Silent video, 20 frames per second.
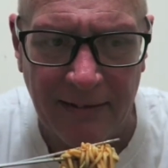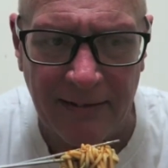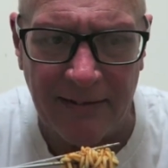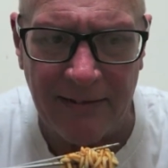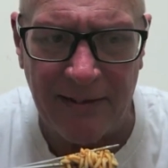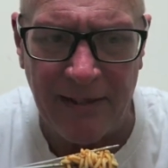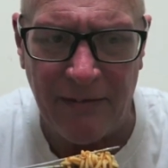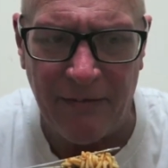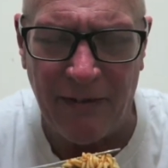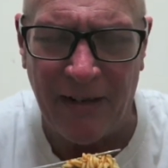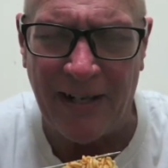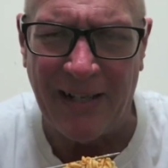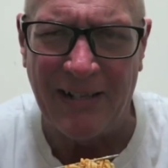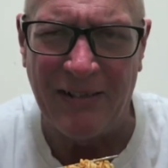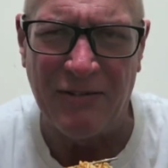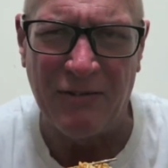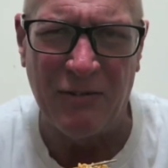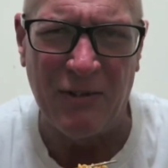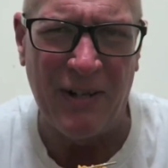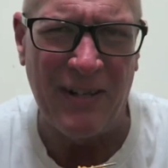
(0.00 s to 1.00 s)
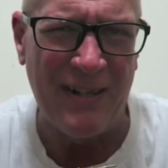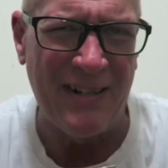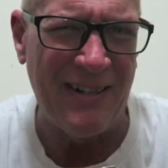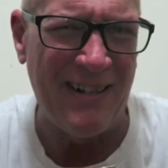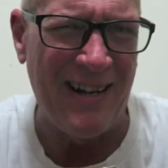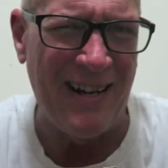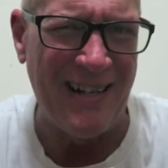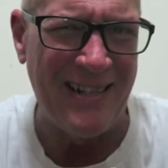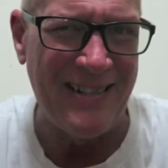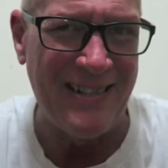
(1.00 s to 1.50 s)
see if I can try to
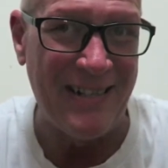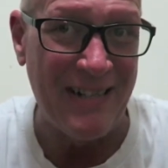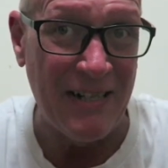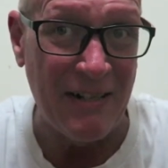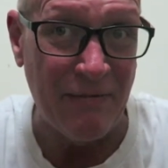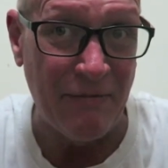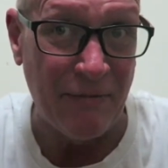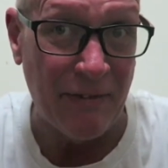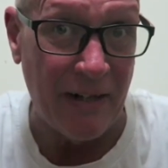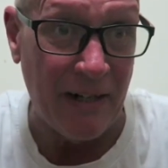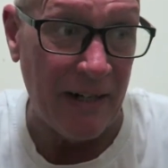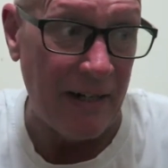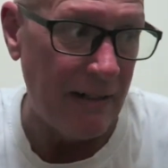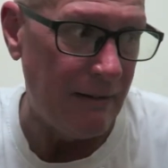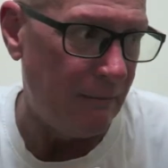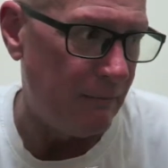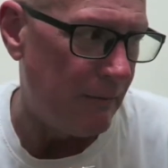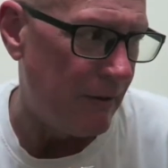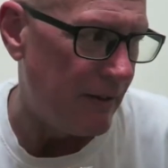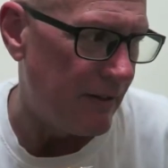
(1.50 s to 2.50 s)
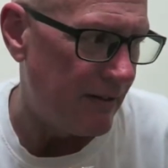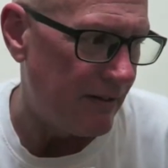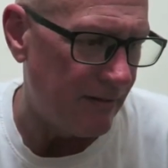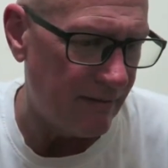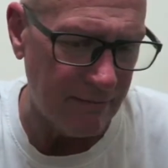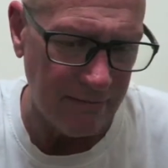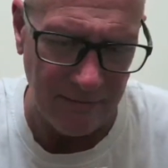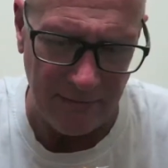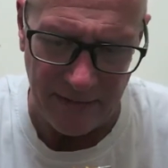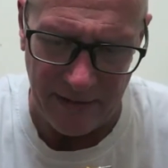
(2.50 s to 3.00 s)
identify what's
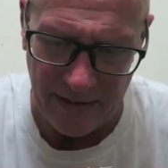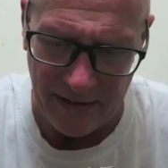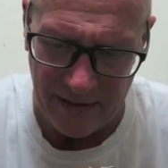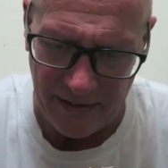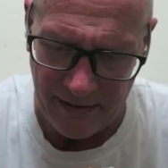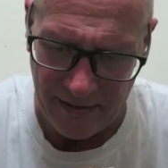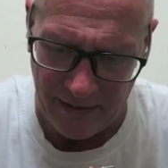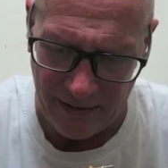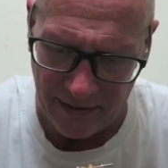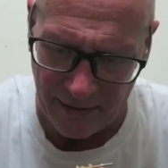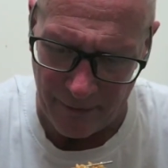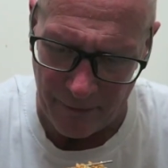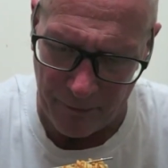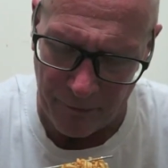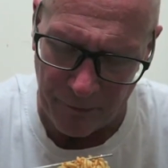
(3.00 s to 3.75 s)
in here.